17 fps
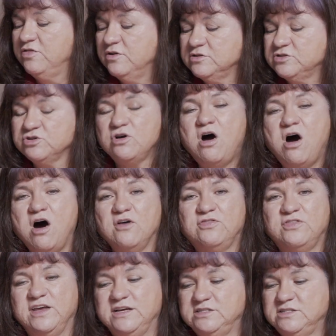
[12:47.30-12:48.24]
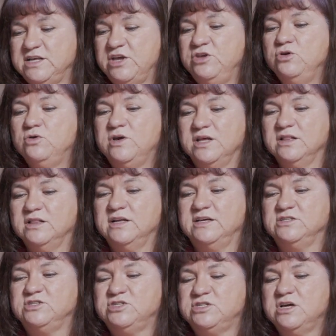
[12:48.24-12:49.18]
those are all things that you can
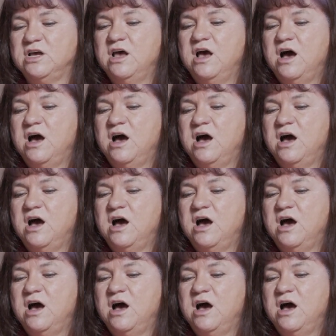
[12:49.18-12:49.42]
list